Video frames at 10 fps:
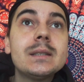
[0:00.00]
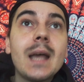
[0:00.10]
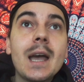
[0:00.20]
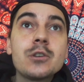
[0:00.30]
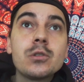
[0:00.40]

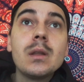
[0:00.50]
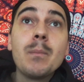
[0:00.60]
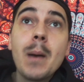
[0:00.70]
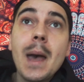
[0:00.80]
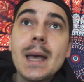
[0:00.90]
attached to the
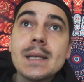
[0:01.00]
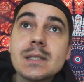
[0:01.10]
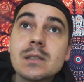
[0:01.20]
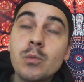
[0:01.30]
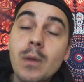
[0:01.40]

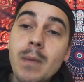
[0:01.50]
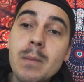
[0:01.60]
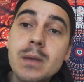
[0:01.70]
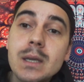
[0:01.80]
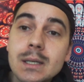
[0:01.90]
past we may
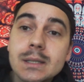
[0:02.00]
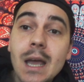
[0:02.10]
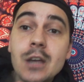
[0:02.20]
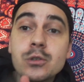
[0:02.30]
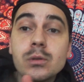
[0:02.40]
be
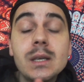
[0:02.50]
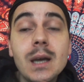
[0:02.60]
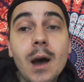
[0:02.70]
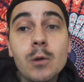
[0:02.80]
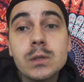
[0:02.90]
attached to the
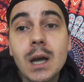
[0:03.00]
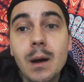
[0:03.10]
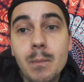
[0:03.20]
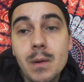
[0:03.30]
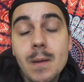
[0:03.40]
outcome